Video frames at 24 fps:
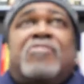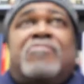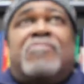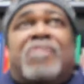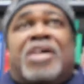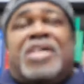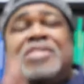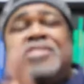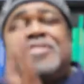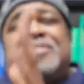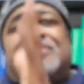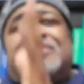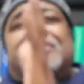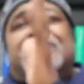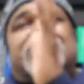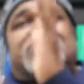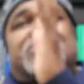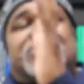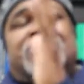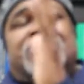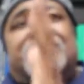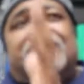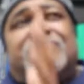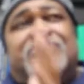and right,
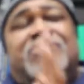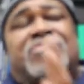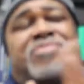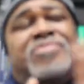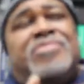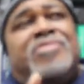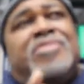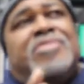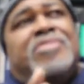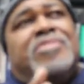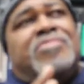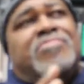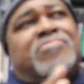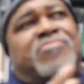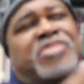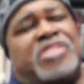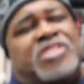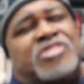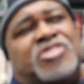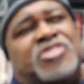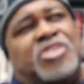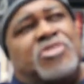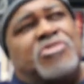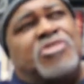it's a
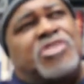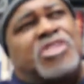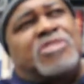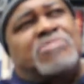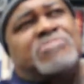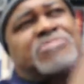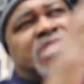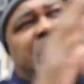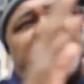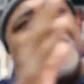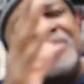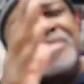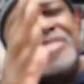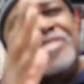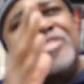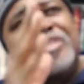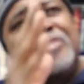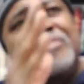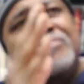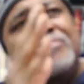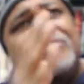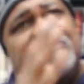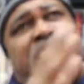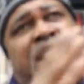where the tunnel comes out and the
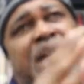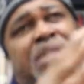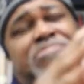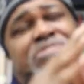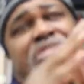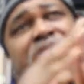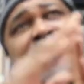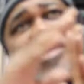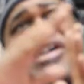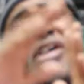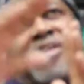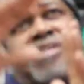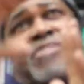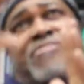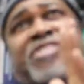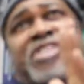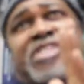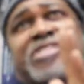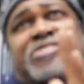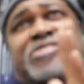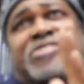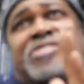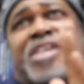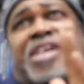tunnel stops and the
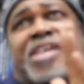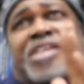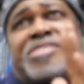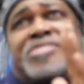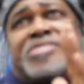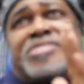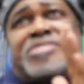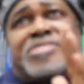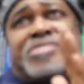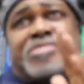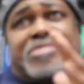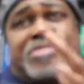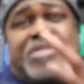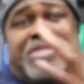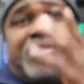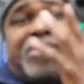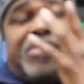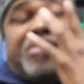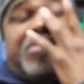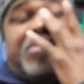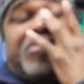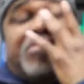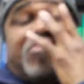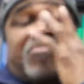elevator starts. Yeah.
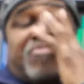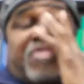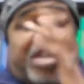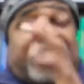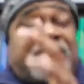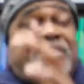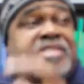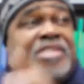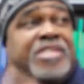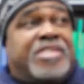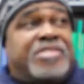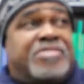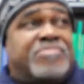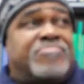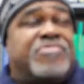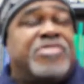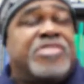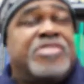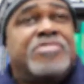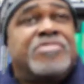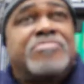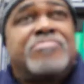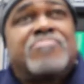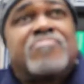Right there,
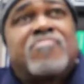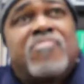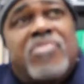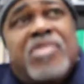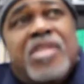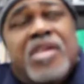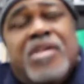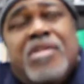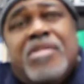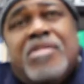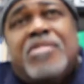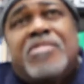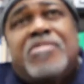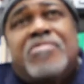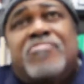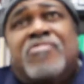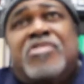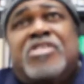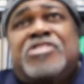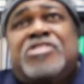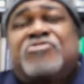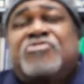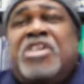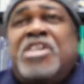when the,
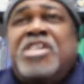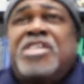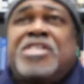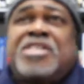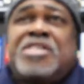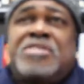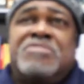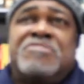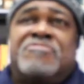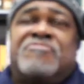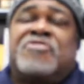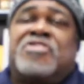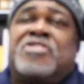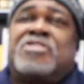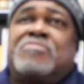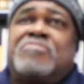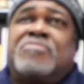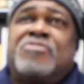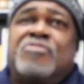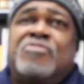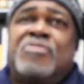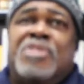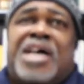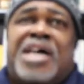when the train comes
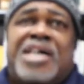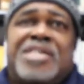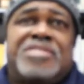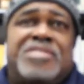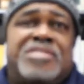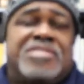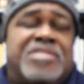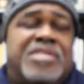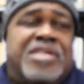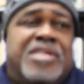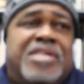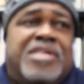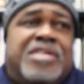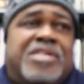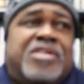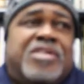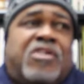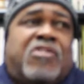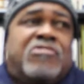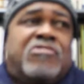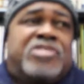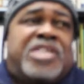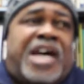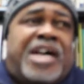from New Lots,
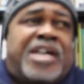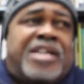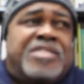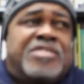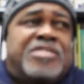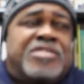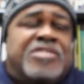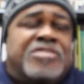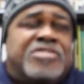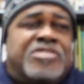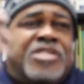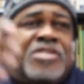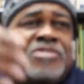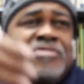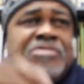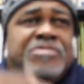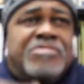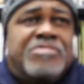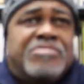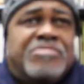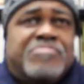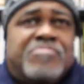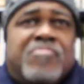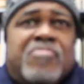goes down into the
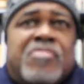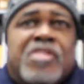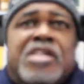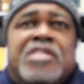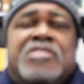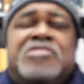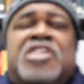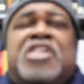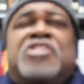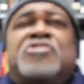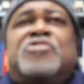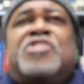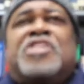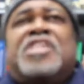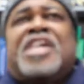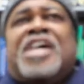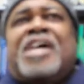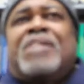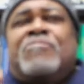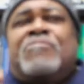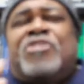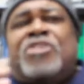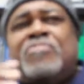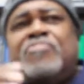tunnel, then you
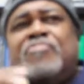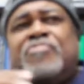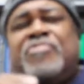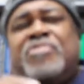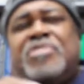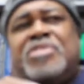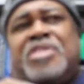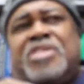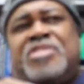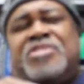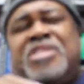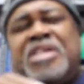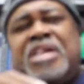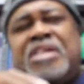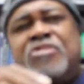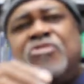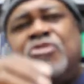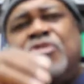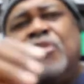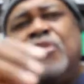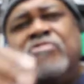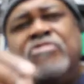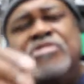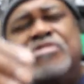climb up and you got to
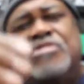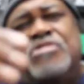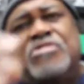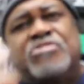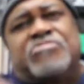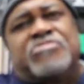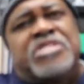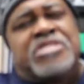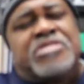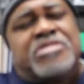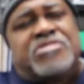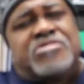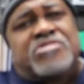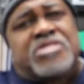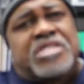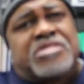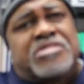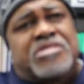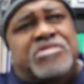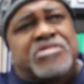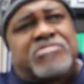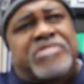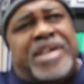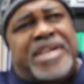go over three
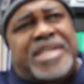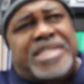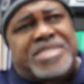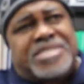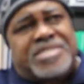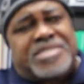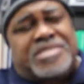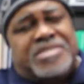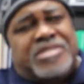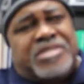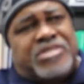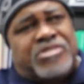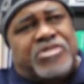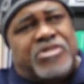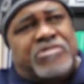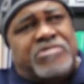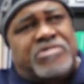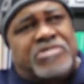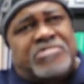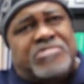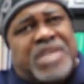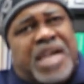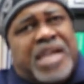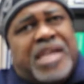sets of tracks to the
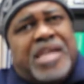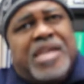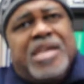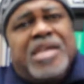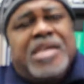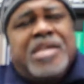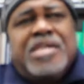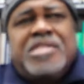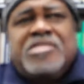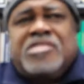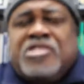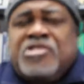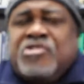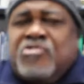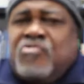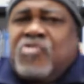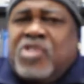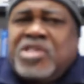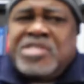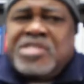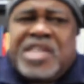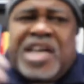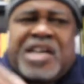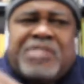third track. Then you
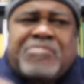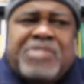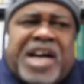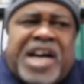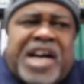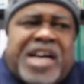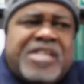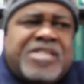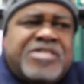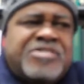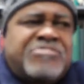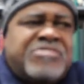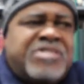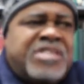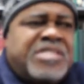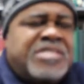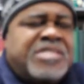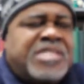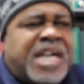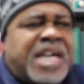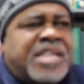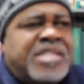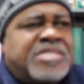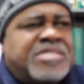run down behind the
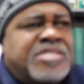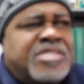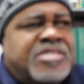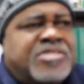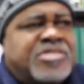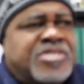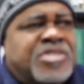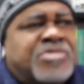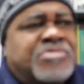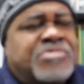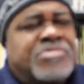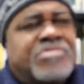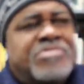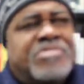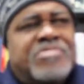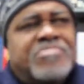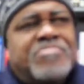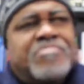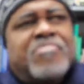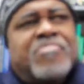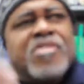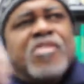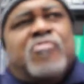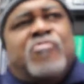train down into the tunnel.
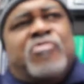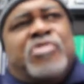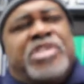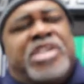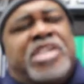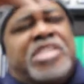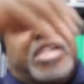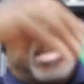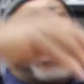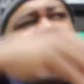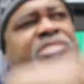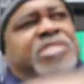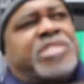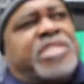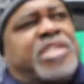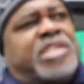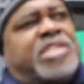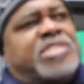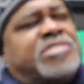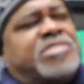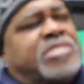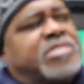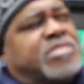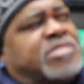When you get down to
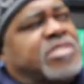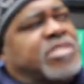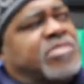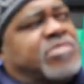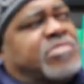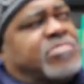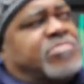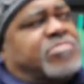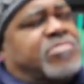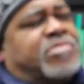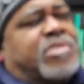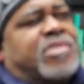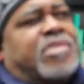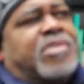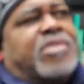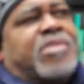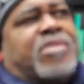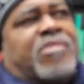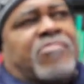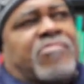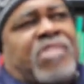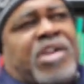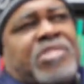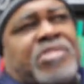the edge of the tunnel,
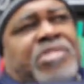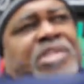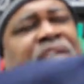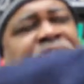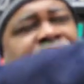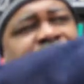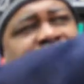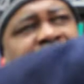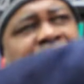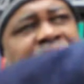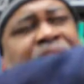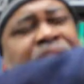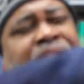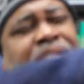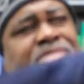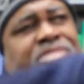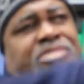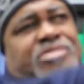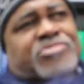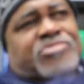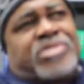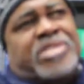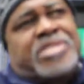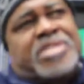right on that side
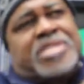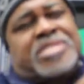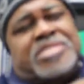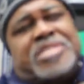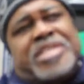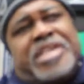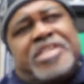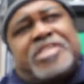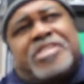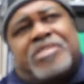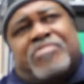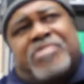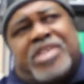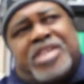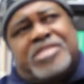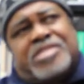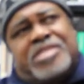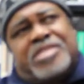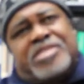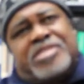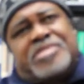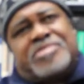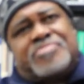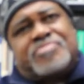is a train that's laid up
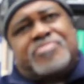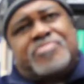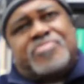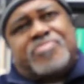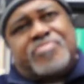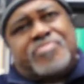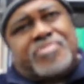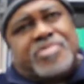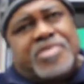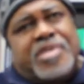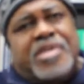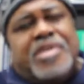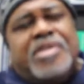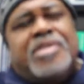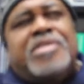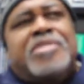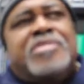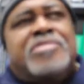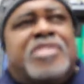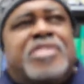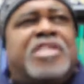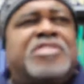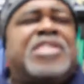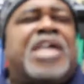right there. Okay,
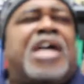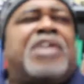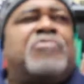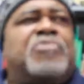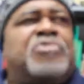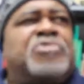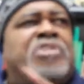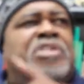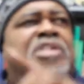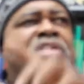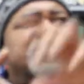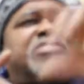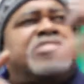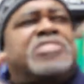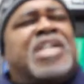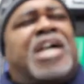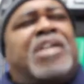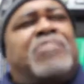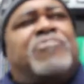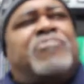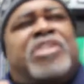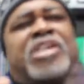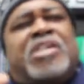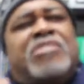okay. He's okay. had one on the
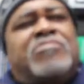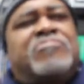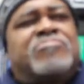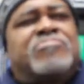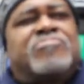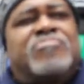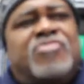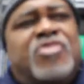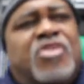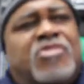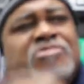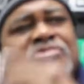top, but I always,